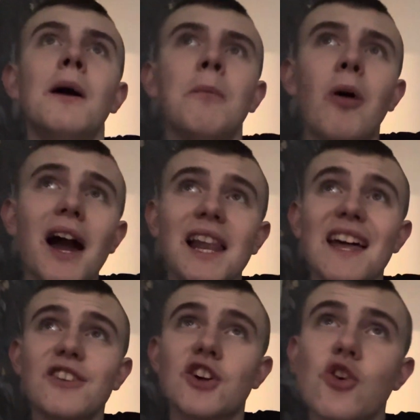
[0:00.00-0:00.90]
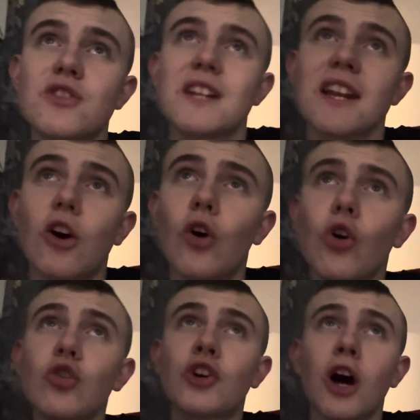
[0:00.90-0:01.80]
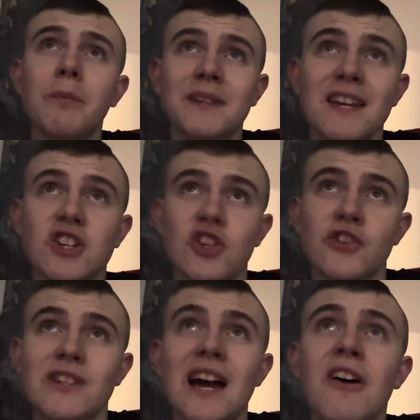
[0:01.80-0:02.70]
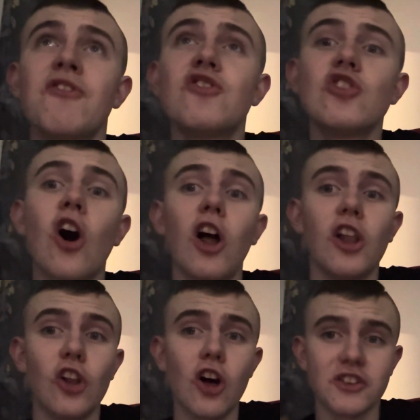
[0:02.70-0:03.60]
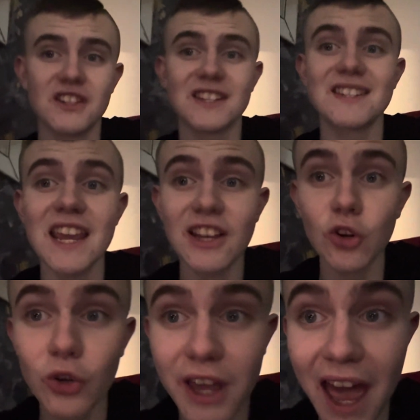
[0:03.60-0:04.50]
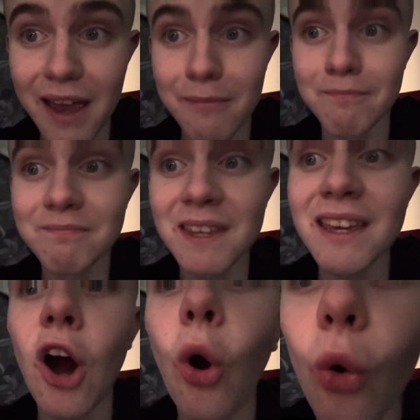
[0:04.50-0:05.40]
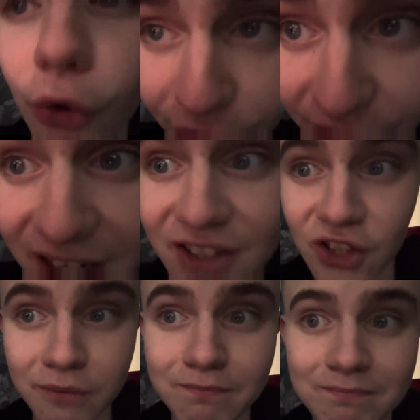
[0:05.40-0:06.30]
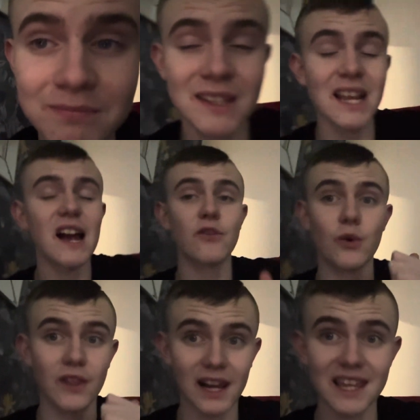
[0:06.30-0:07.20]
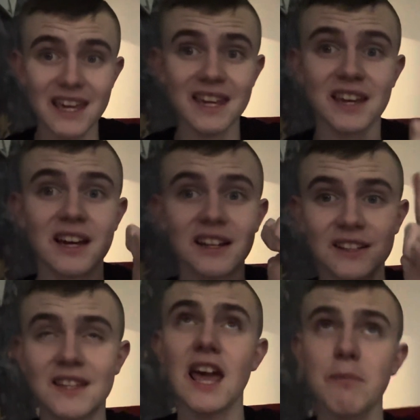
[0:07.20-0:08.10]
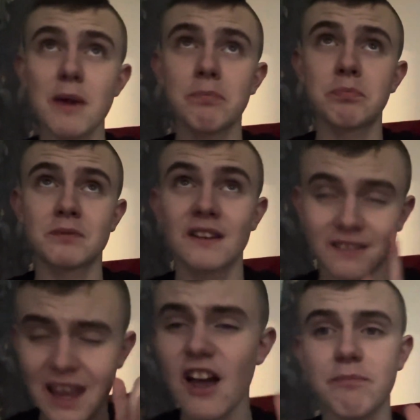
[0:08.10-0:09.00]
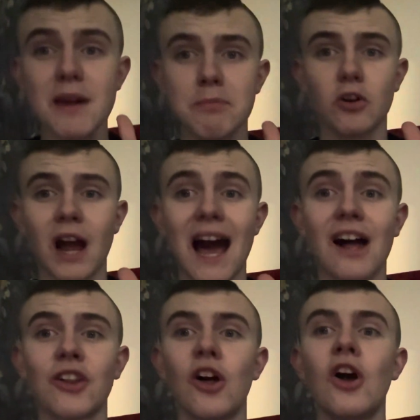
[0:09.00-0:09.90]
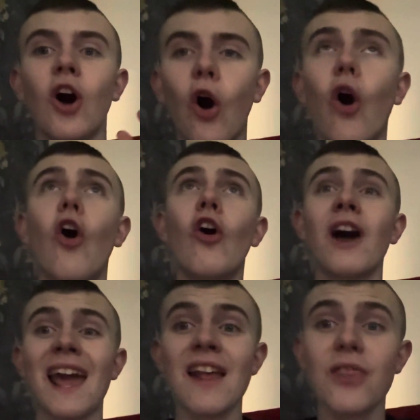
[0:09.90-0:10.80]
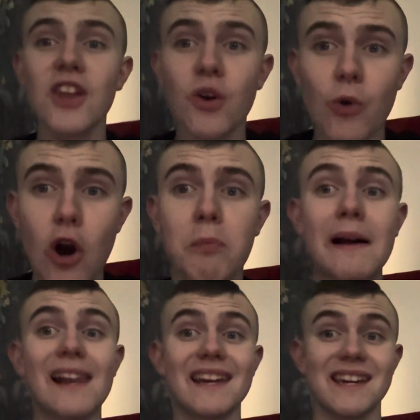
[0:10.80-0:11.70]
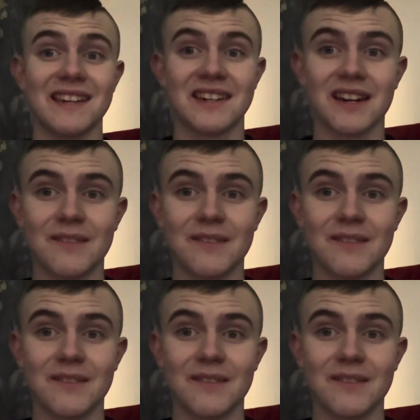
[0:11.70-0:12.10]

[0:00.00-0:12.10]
Bayer Leverkusen in all competitions have not lost a single game all season. Neither in the league, the DFB Pokal, or in the Europa League.